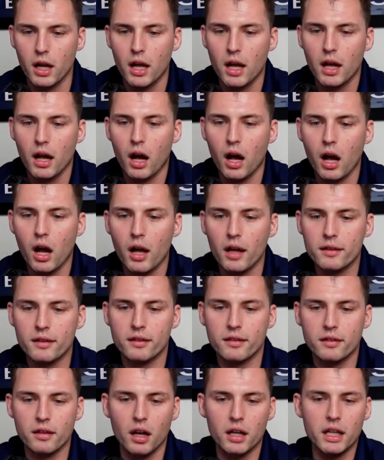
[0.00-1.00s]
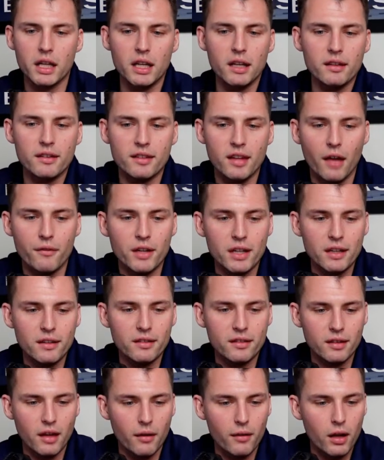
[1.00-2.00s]
Uh, Sunny
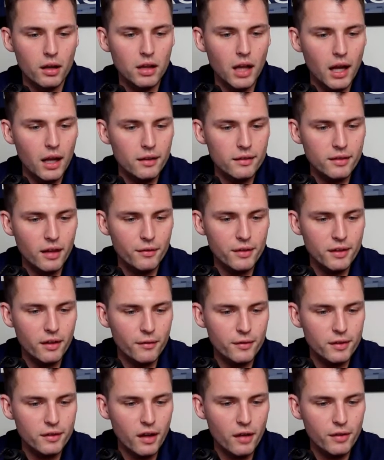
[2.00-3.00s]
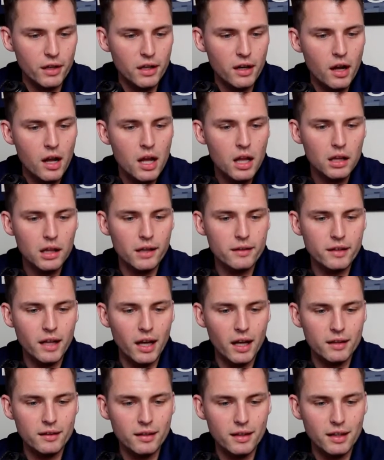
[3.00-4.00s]
seventy-seven seven seven. Let's get
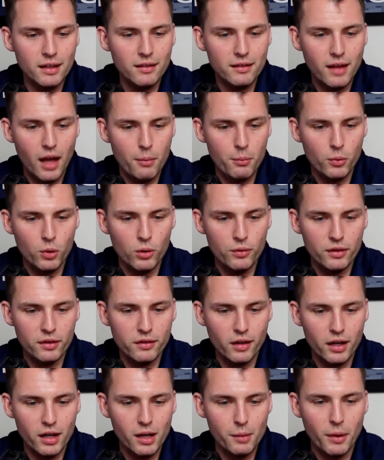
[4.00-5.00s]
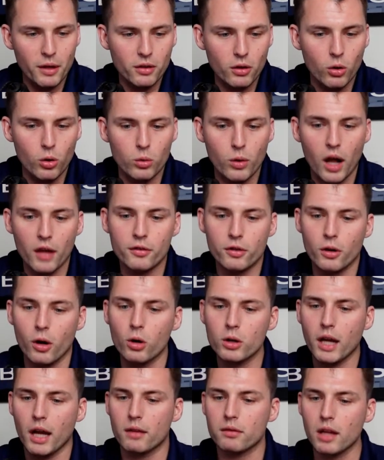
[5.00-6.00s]
into these depth moves. Excited about the whole roster.
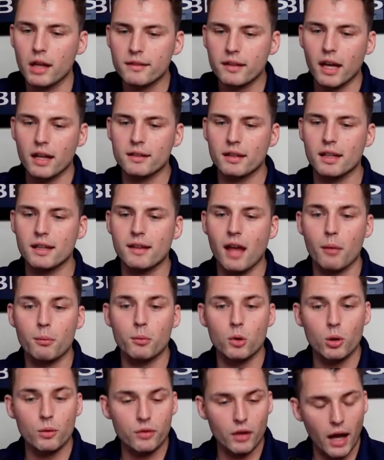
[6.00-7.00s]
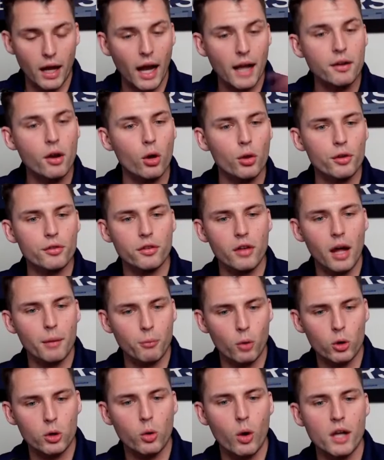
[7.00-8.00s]
Okay, let's get into the depth moves. I know there's a lot
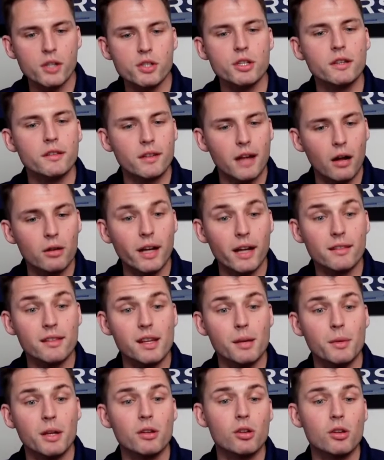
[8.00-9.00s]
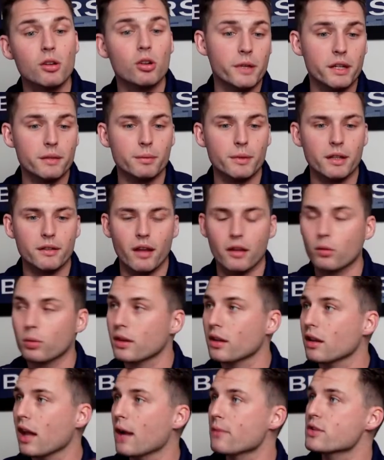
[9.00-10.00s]
more questions, and I'll get to them in a little bit because that's what
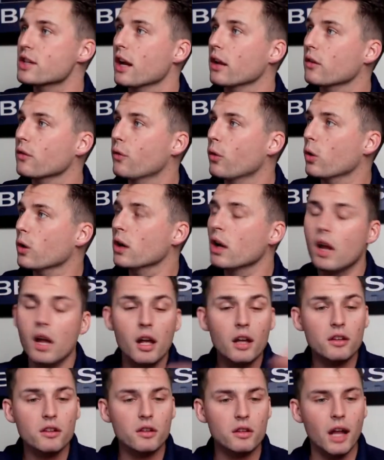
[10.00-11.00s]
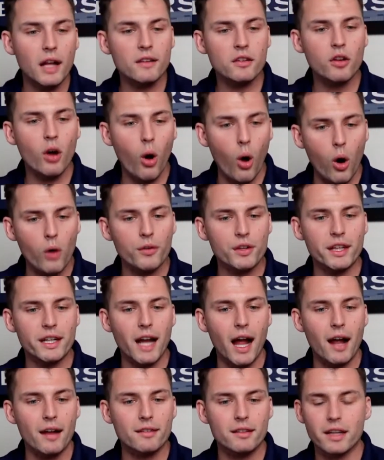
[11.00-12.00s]
the live chat's for. So let's go over the
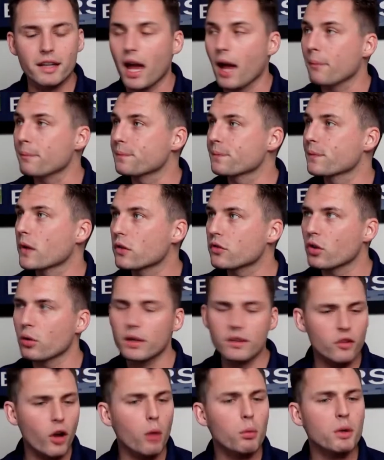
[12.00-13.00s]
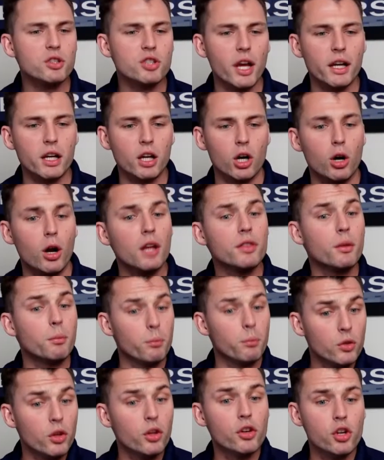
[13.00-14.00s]
guys again. So let's start with Jake Curhan,
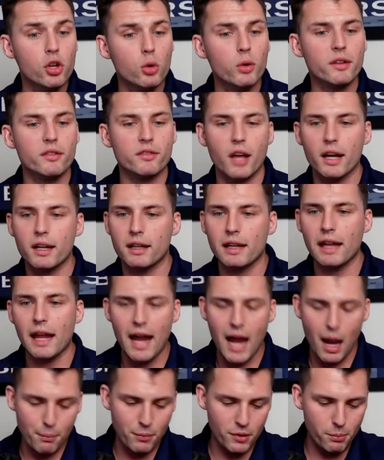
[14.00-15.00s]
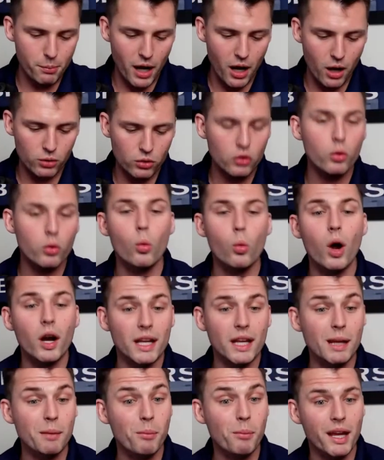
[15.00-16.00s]
the, the newest signing that happened about
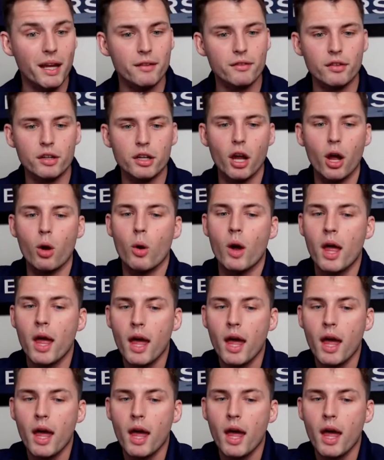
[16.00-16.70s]
twenty minutes ago.